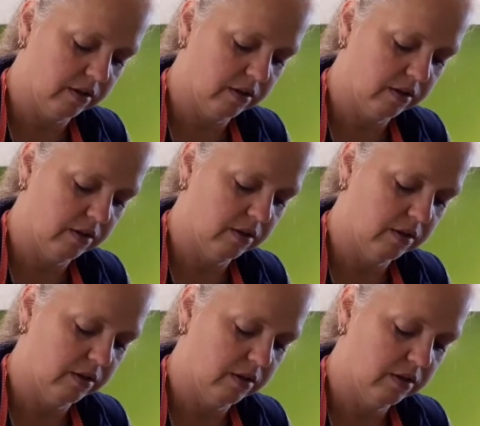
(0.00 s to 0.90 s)

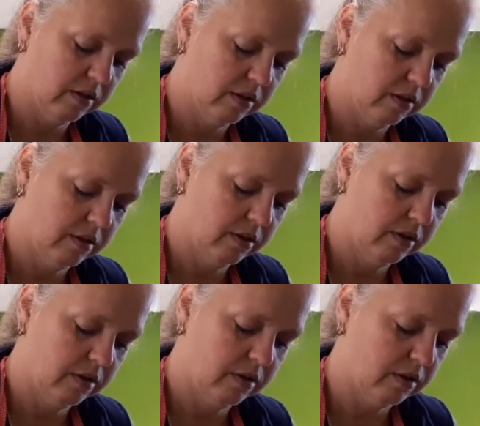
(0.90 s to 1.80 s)

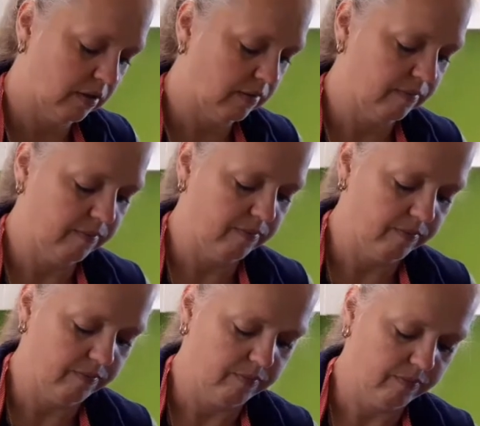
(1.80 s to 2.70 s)

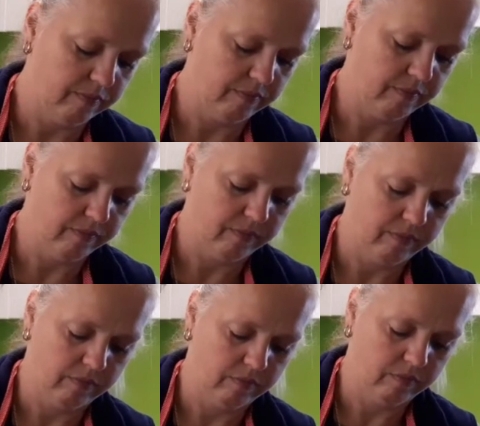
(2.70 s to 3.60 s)
[no speech]